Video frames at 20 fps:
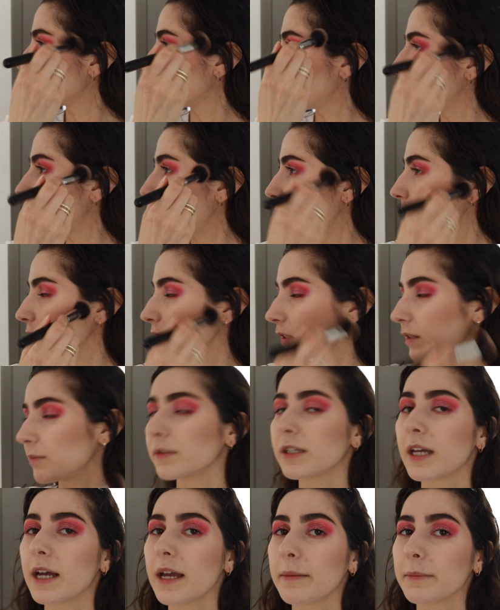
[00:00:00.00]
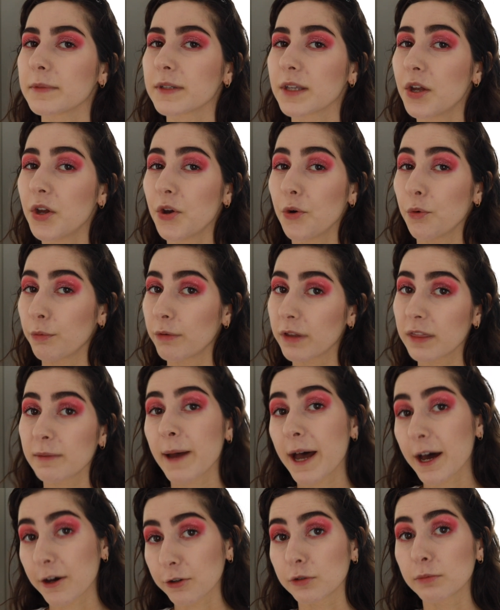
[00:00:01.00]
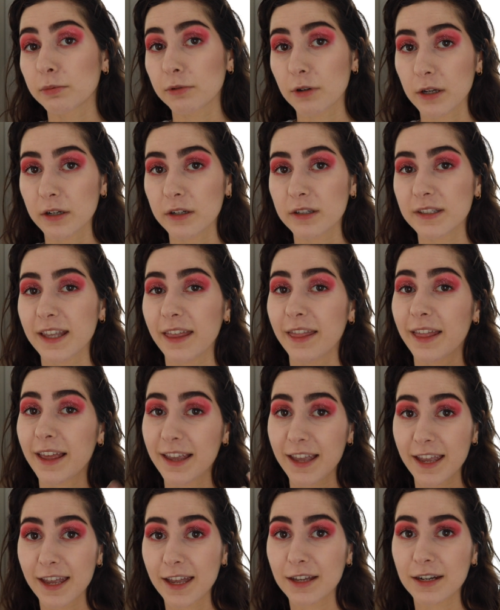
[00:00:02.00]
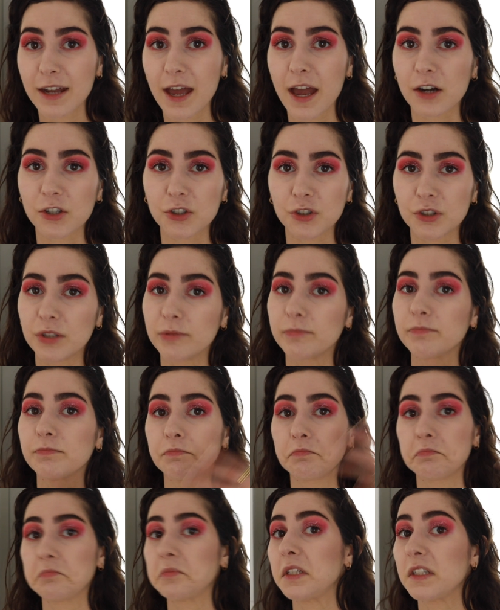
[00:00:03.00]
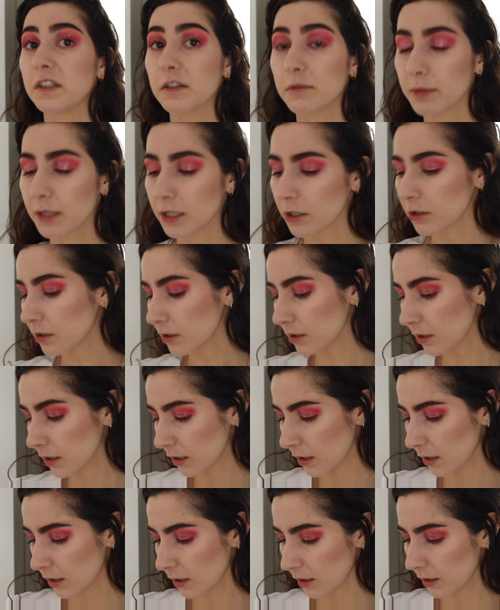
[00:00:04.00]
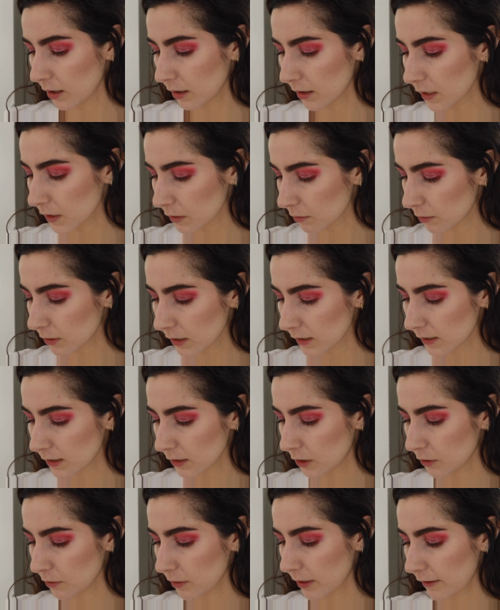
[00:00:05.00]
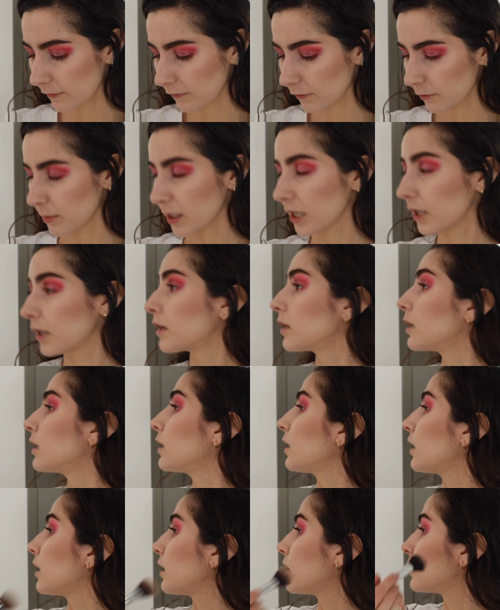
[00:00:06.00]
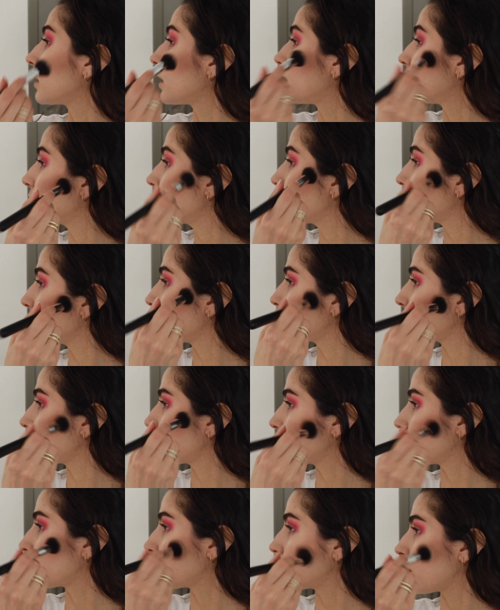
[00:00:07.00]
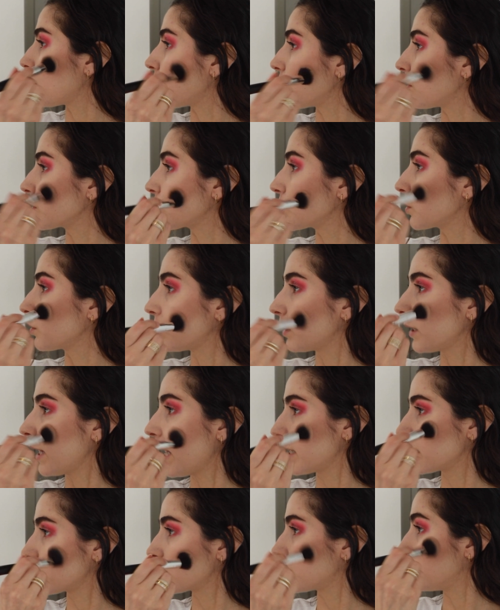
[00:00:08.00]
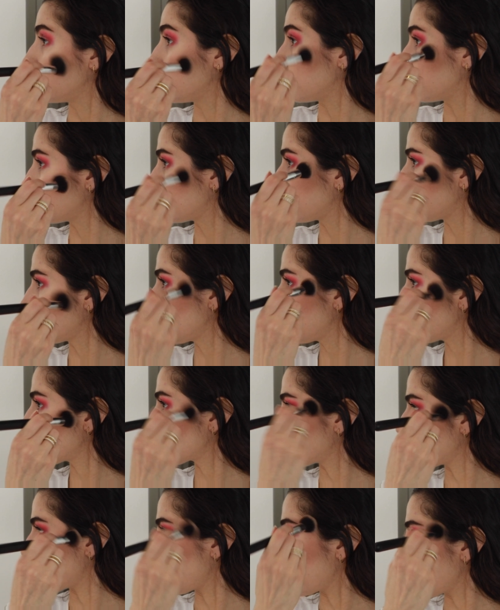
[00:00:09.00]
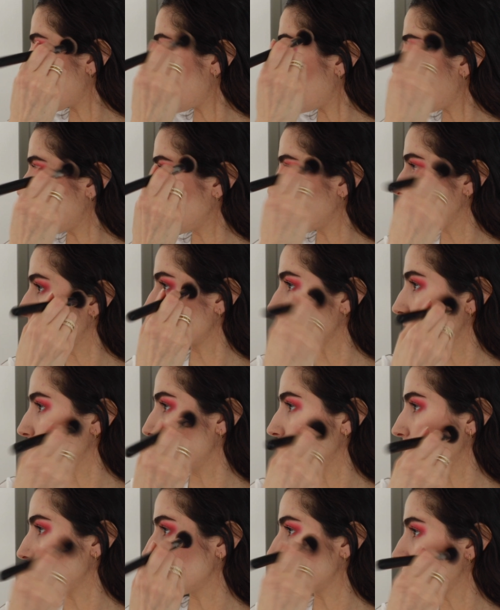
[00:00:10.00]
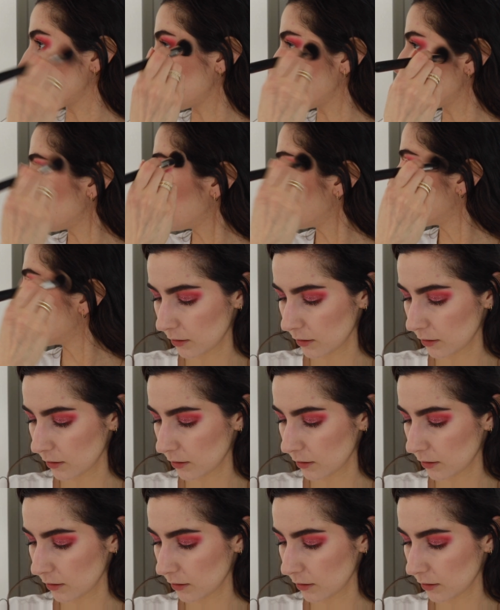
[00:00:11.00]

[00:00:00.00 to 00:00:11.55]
you know how sometimes with powder products they can actually disappear? This one doesn't do that for me. And I know the Maybelline one also lasts beautifully, so I highly recommend those too.